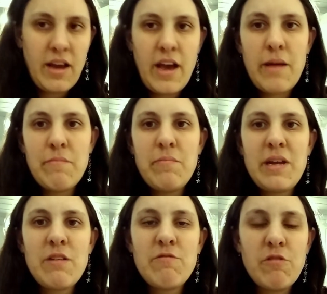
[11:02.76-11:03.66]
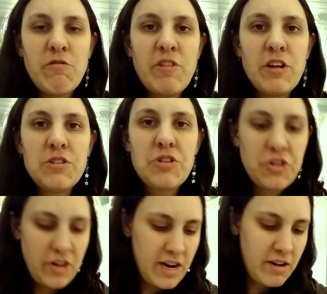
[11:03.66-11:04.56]
I'm being fulfilled
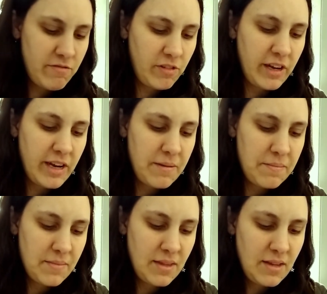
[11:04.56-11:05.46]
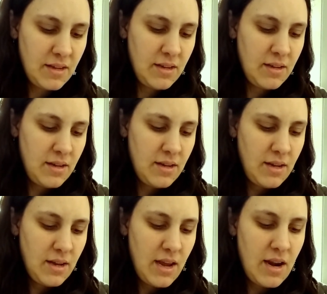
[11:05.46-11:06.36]
creatively.
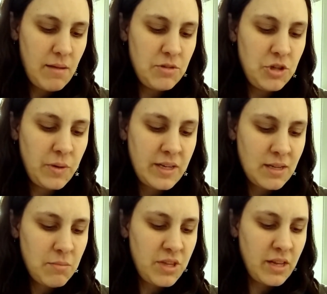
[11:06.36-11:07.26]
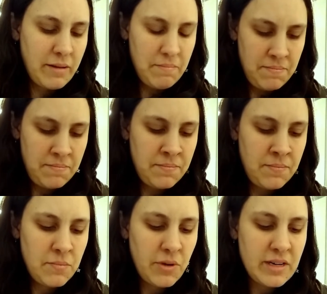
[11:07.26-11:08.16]
And I'm doing something that
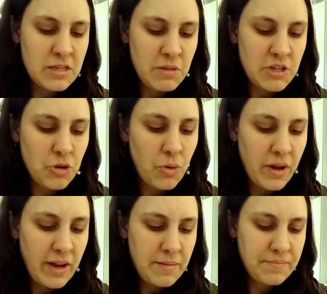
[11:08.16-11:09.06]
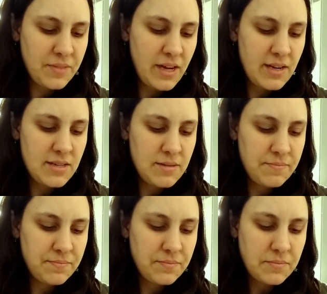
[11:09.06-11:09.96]
brings me joy and
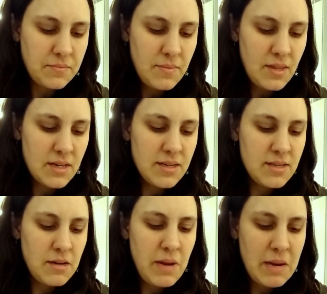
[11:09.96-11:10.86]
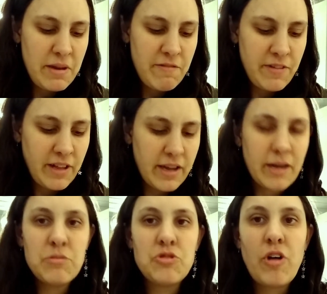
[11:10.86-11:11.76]
doesn't make me feel like
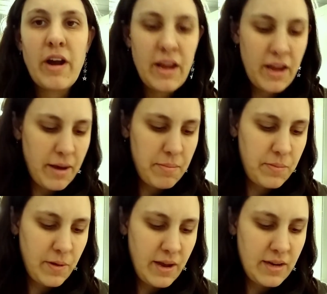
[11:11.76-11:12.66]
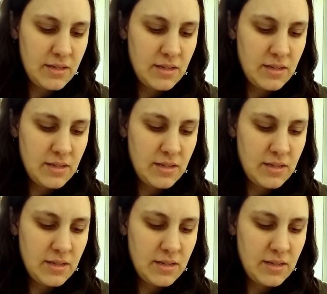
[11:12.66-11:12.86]
I'm drying up. And